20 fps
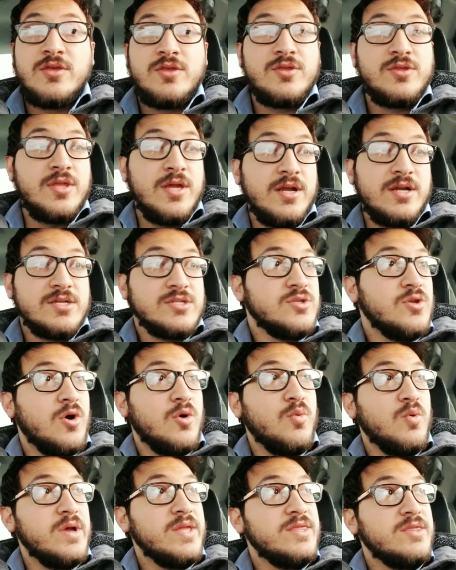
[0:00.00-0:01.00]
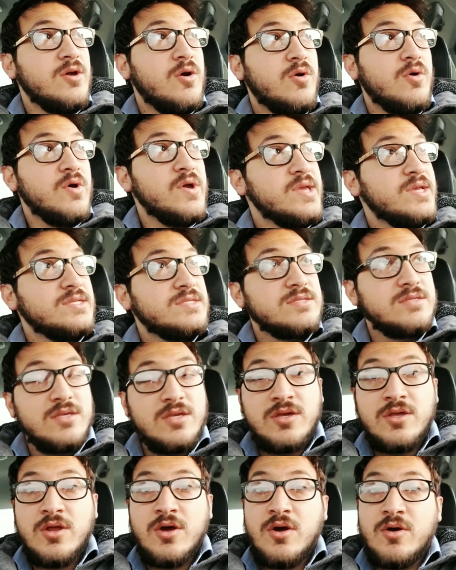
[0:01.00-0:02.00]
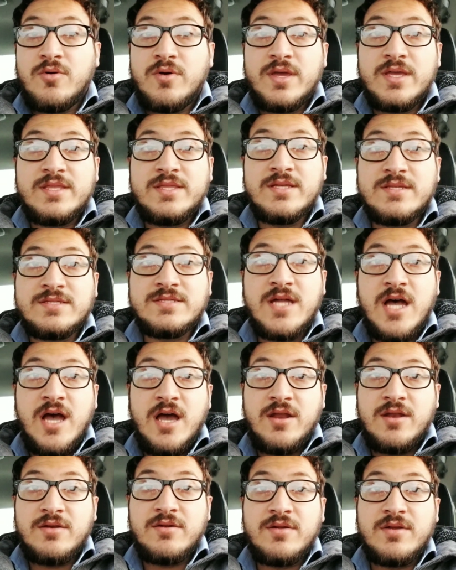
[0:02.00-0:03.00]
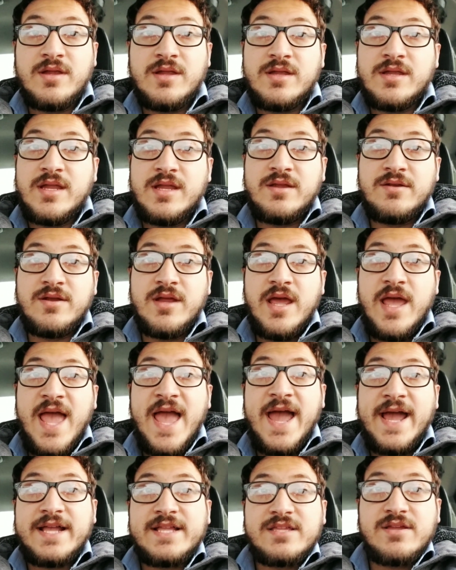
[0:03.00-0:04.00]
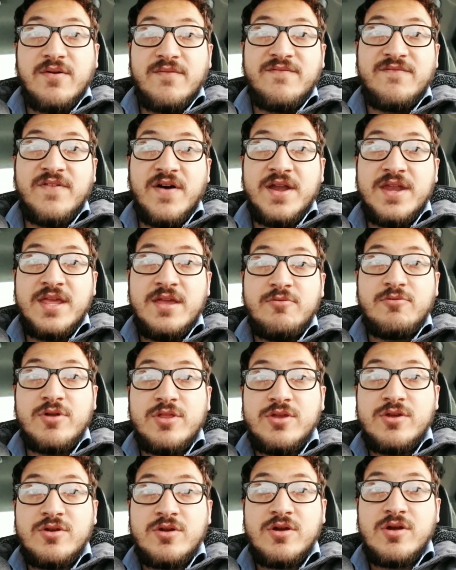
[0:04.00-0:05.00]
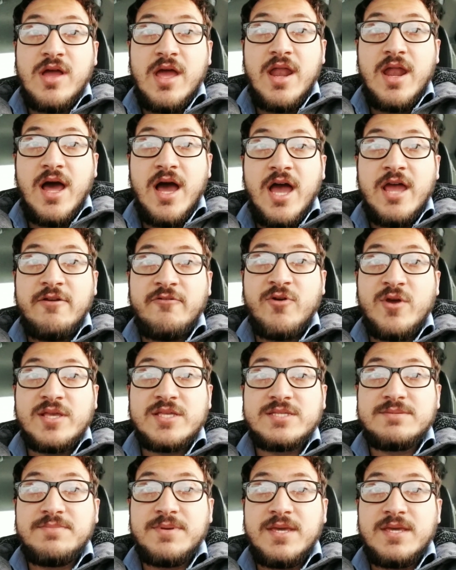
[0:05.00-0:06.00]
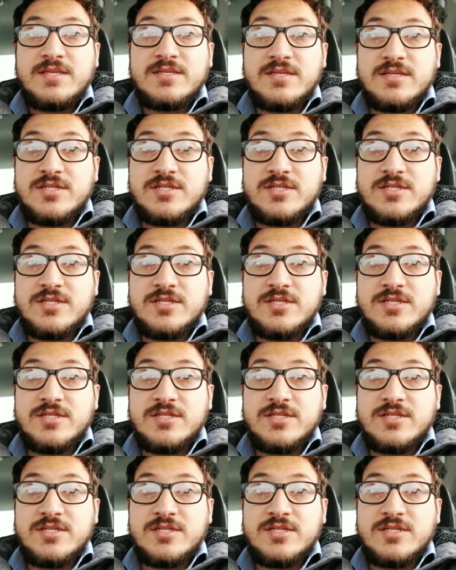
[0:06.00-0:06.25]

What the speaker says: there's no wind noise. It does not act funny when you're at highway speeds.